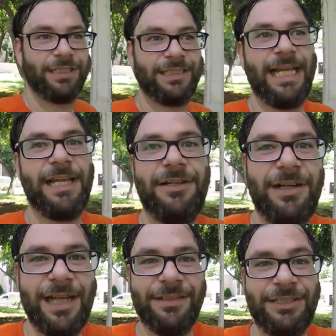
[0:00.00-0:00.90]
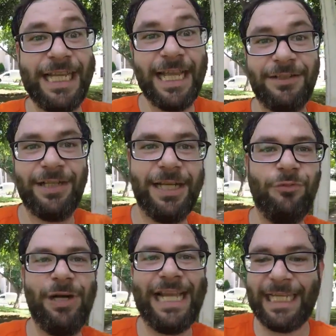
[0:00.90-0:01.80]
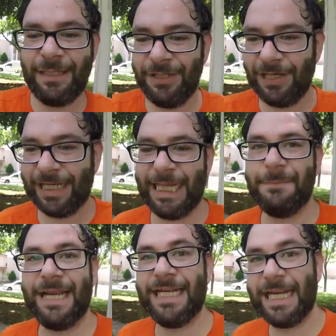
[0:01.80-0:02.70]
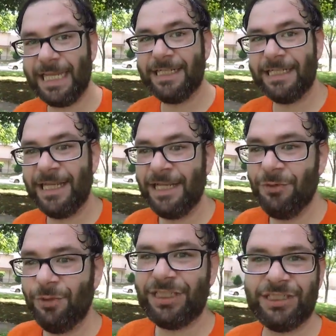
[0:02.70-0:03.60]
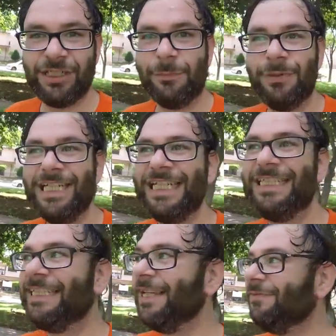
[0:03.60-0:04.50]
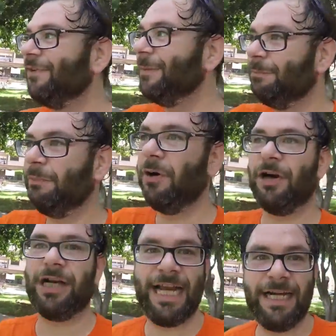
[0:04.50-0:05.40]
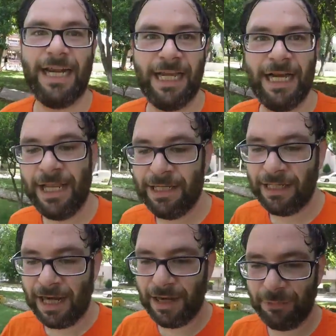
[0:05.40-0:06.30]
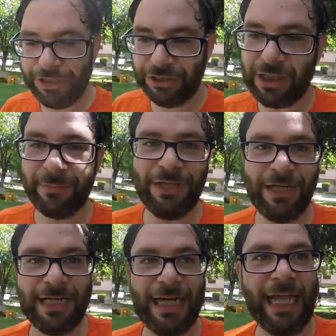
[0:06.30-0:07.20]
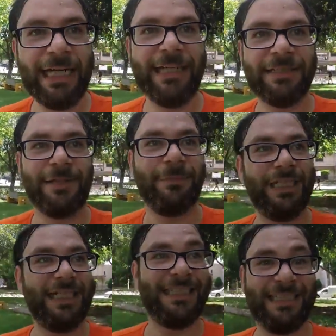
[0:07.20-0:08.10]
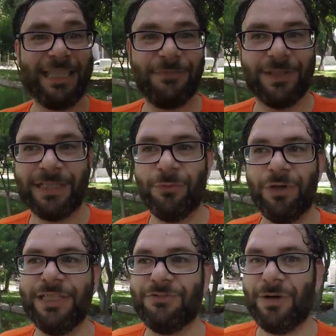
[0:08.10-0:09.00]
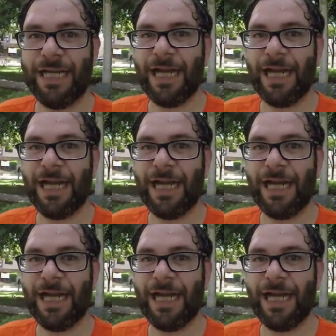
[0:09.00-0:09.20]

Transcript: this together. And when I came here, I came at night, which is a completely different park at night. When you come here at night, it is completely different than what it is right